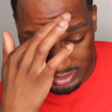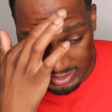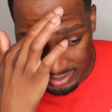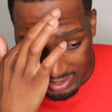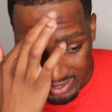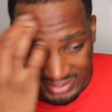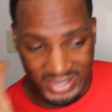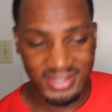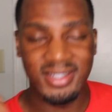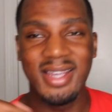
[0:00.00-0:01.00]
Like
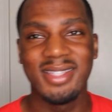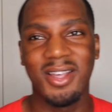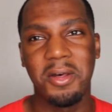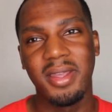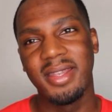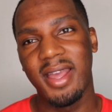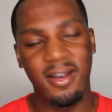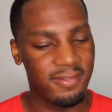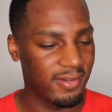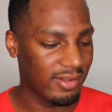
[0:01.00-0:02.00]
that's the only
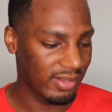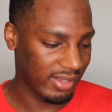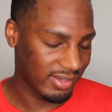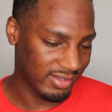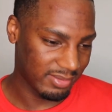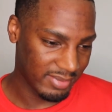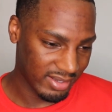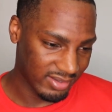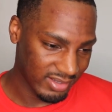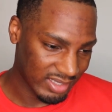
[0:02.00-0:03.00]
downfall, I guess,
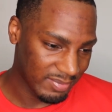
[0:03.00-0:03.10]
about this.